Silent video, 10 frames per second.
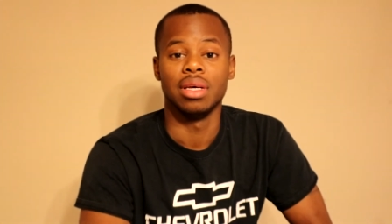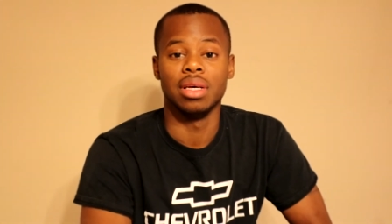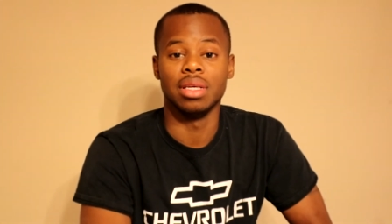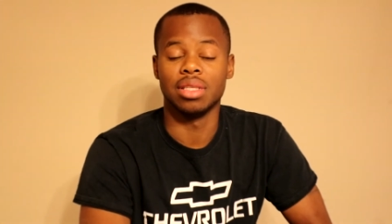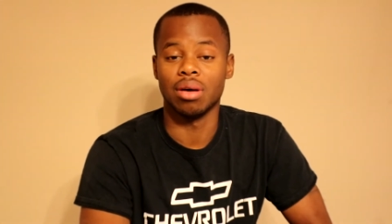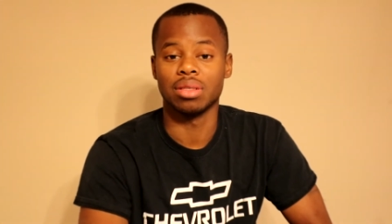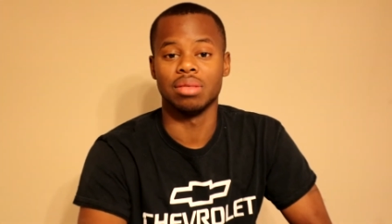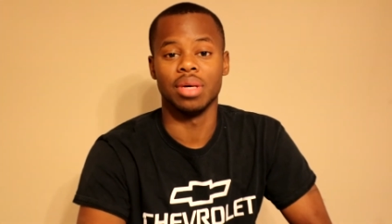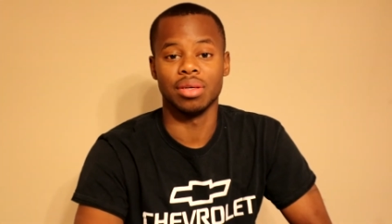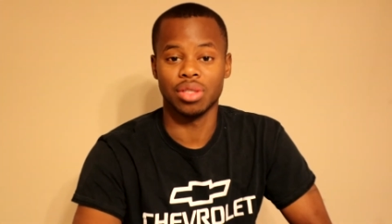It talks
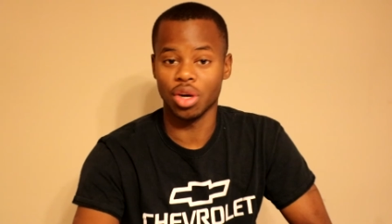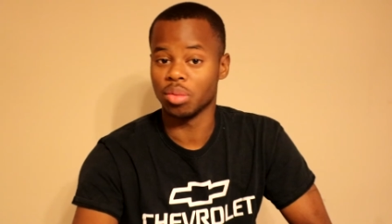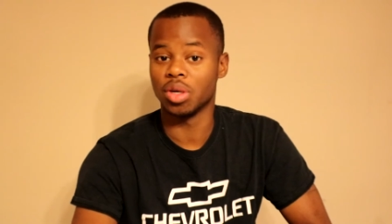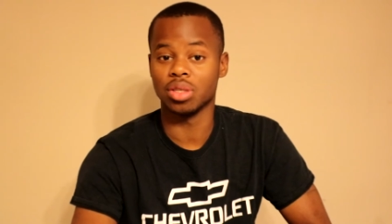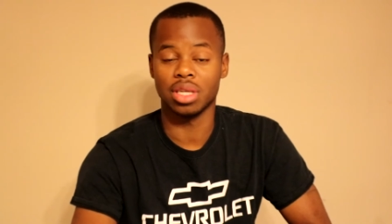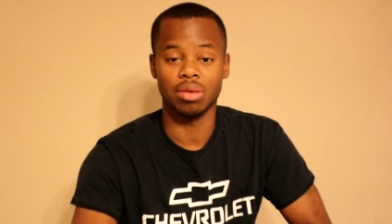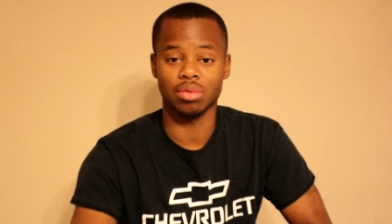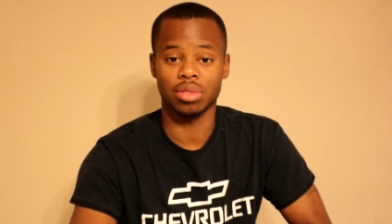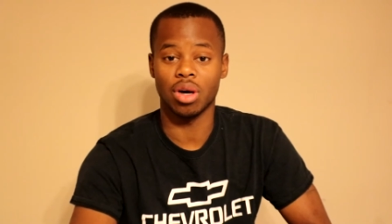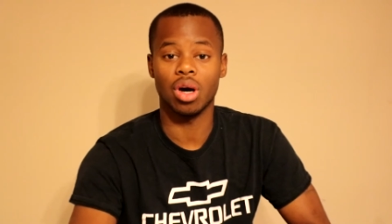about turbos. It
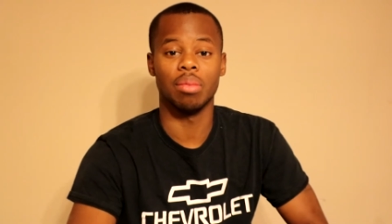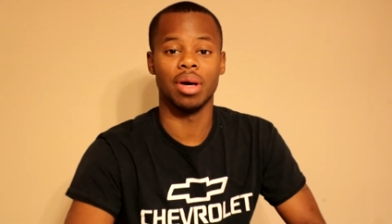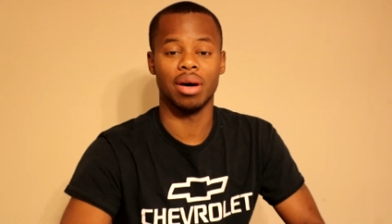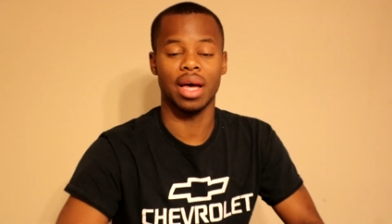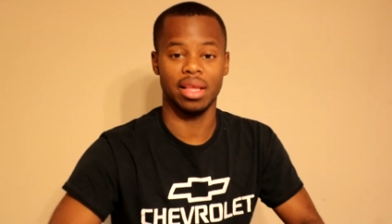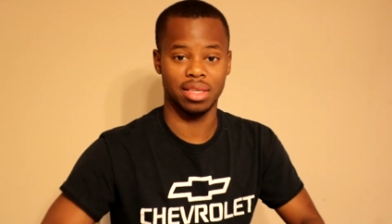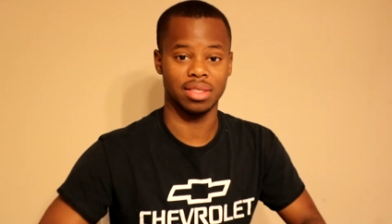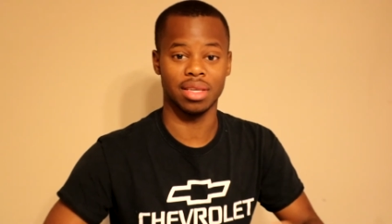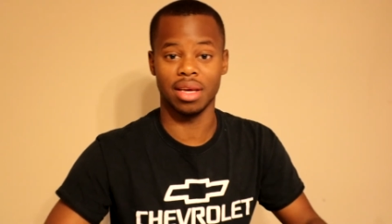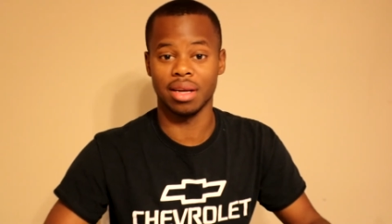don't talk about how to
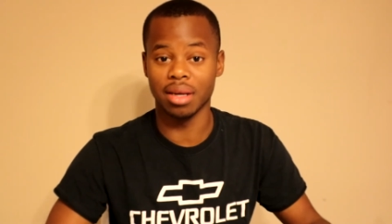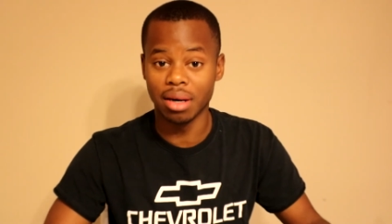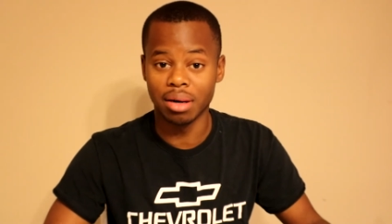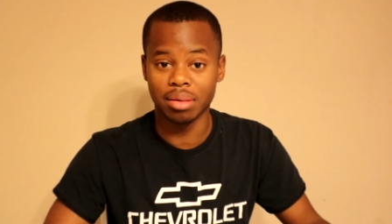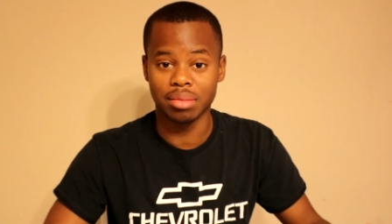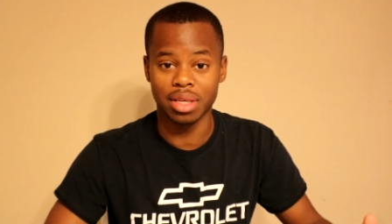set it up.